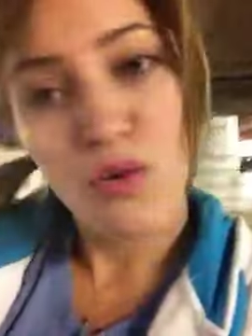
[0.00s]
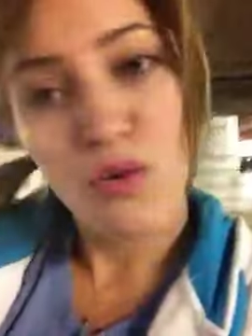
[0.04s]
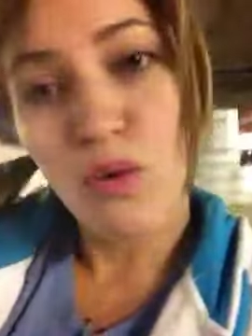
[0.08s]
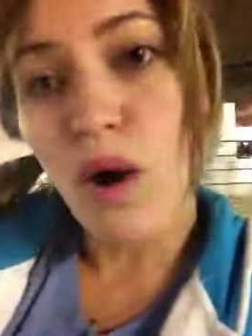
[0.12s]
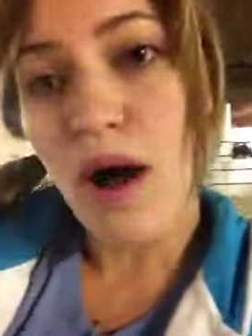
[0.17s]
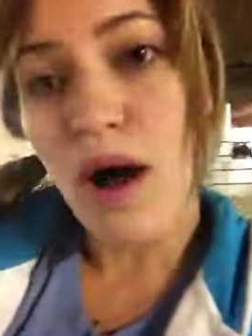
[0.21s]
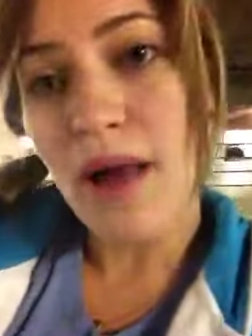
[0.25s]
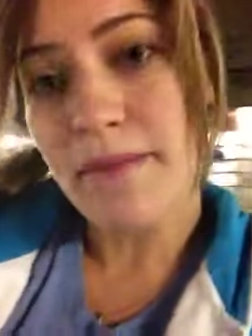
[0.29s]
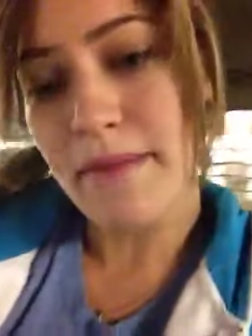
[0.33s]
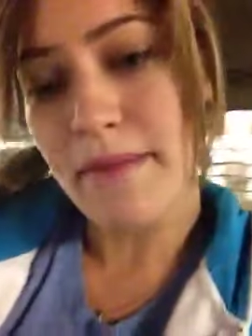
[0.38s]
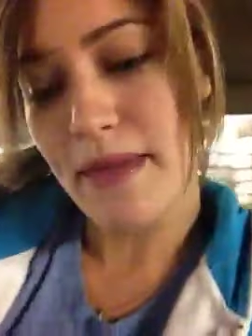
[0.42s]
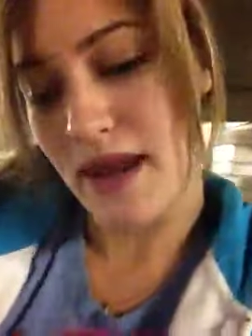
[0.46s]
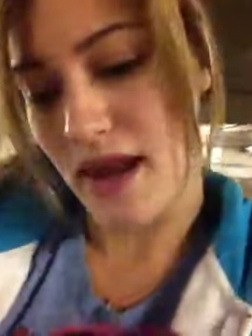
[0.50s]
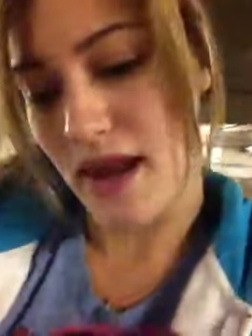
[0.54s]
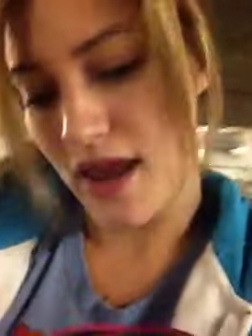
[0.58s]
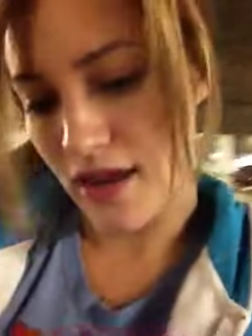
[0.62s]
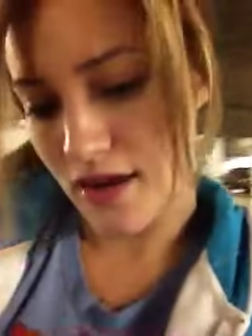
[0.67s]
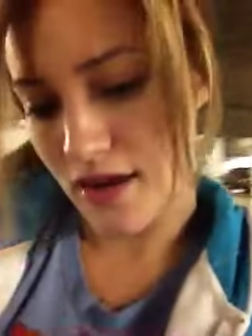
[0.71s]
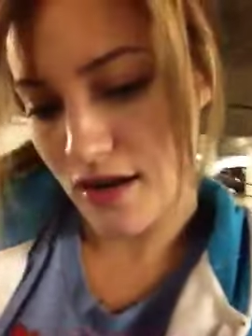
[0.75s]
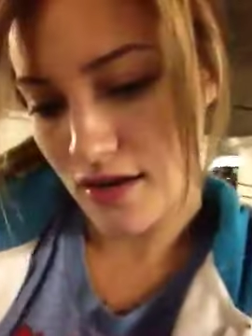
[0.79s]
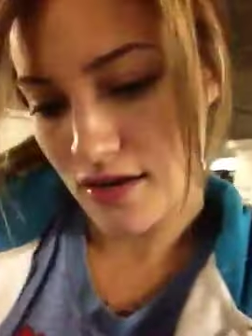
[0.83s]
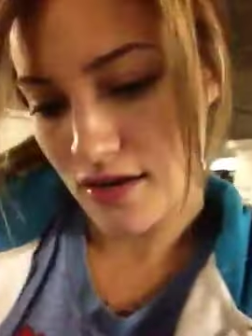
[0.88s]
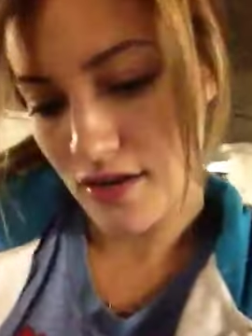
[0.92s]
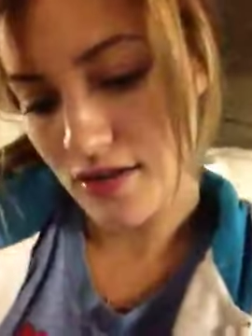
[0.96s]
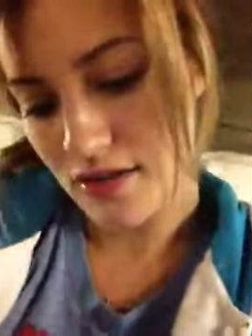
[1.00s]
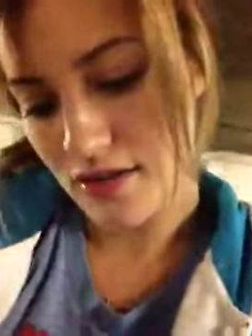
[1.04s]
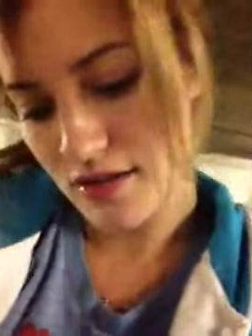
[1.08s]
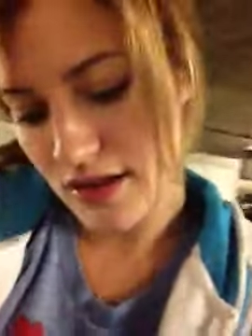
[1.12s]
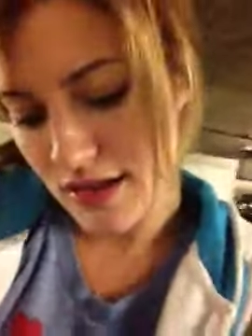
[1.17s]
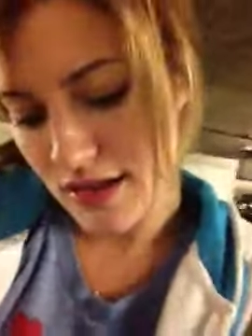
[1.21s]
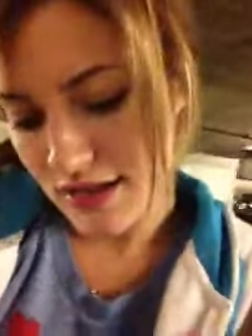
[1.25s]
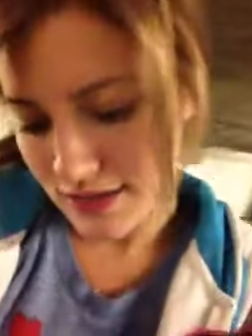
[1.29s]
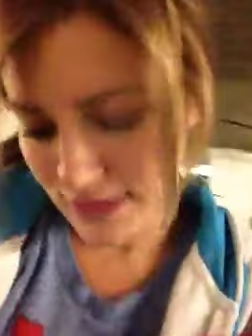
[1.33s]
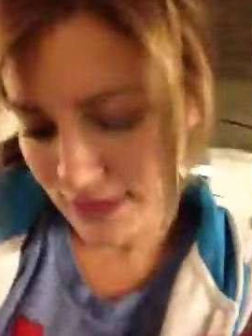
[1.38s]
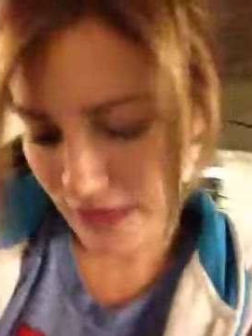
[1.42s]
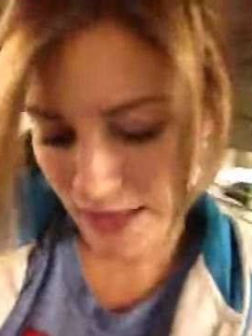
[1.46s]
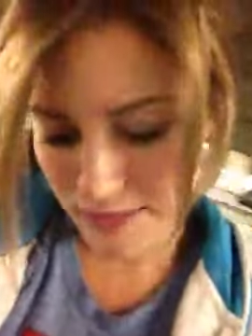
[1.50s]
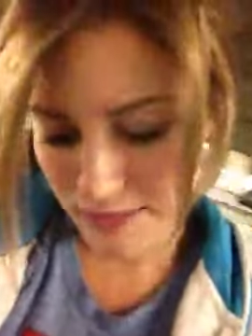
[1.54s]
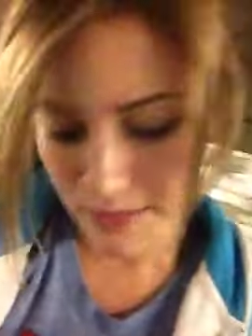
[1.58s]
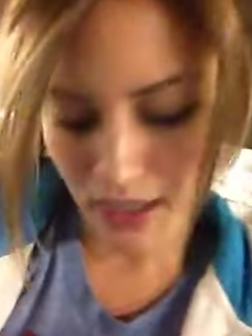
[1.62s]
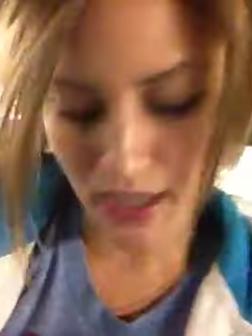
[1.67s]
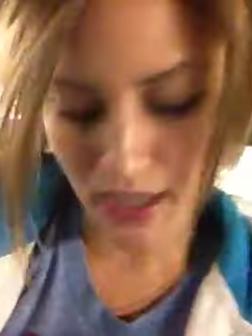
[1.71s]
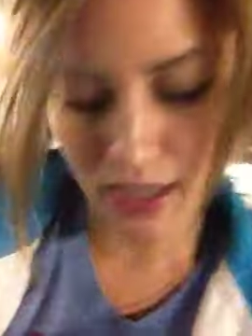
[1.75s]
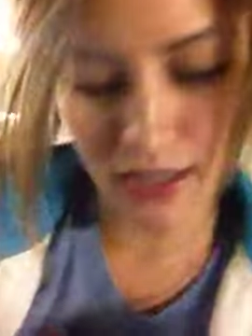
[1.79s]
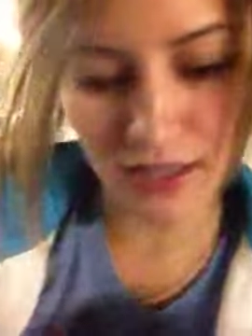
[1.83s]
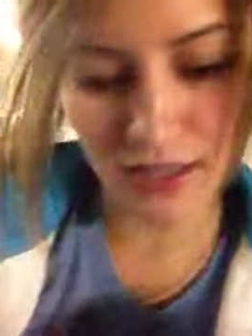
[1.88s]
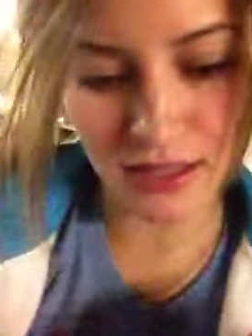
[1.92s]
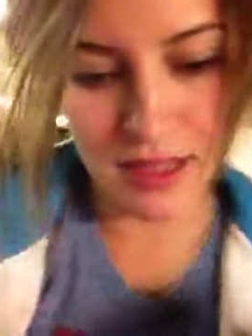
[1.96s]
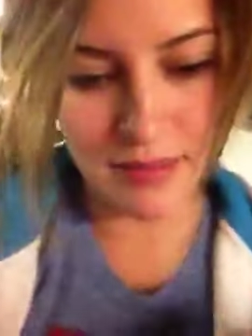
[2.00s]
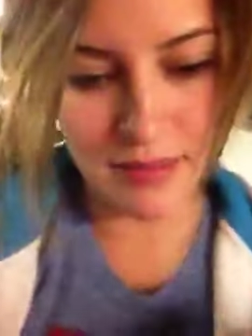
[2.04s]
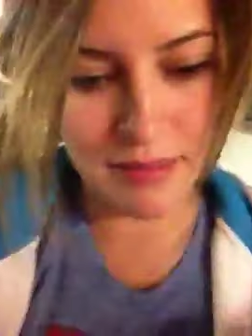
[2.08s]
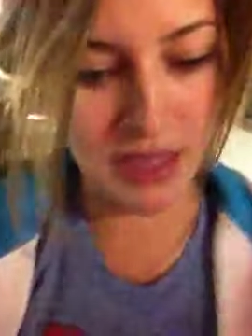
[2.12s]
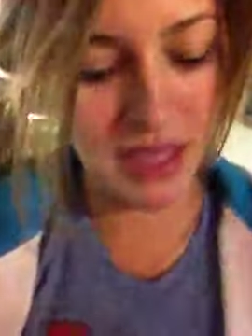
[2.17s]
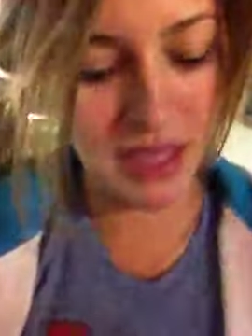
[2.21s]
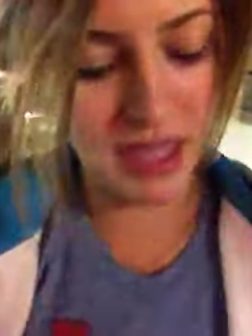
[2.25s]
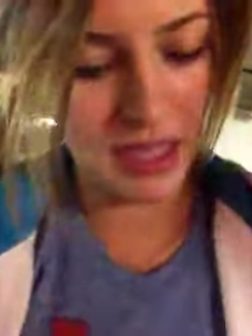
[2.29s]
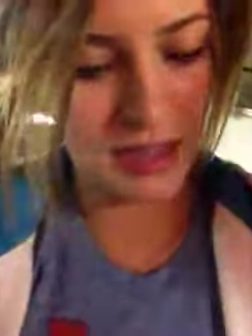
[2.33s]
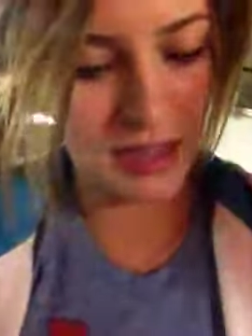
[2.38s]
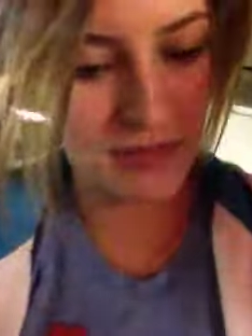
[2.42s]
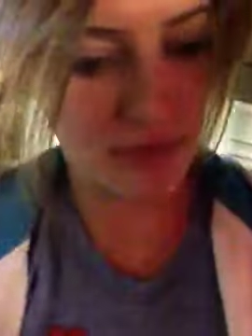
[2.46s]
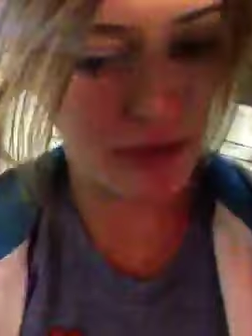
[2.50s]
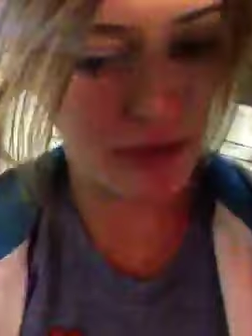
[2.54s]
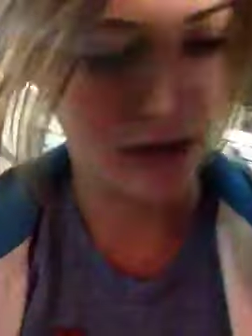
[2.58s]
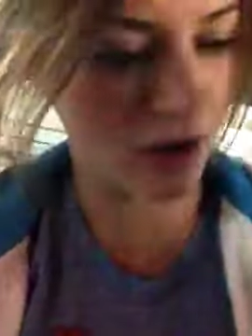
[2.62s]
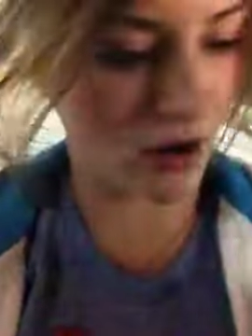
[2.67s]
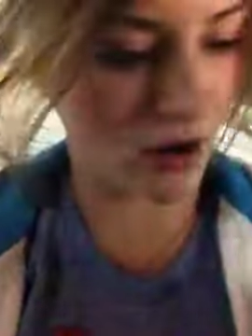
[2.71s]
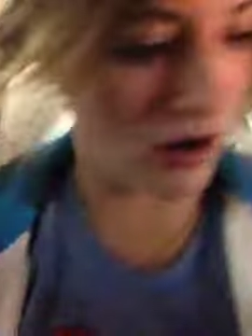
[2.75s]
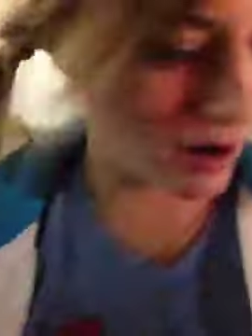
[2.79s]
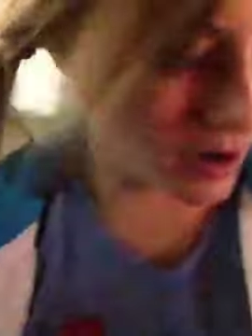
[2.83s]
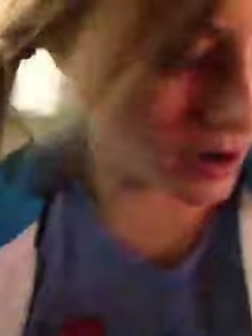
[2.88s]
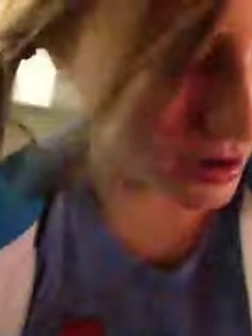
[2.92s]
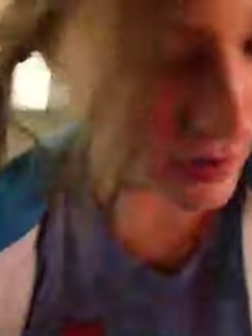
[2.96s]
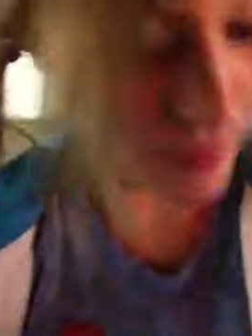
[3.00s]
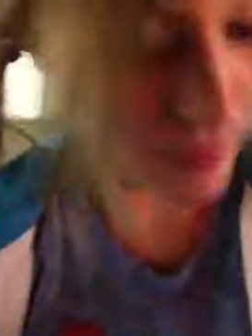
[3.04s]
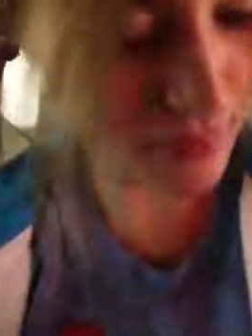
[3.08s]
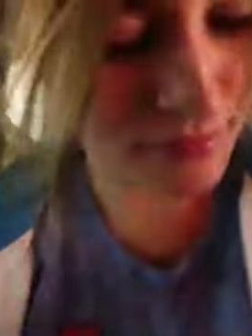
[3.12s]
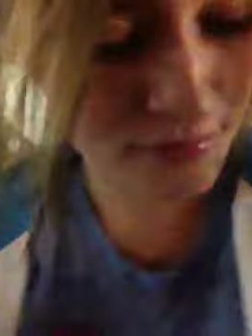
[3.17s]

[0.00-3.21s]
1 minute. Let me get in my car.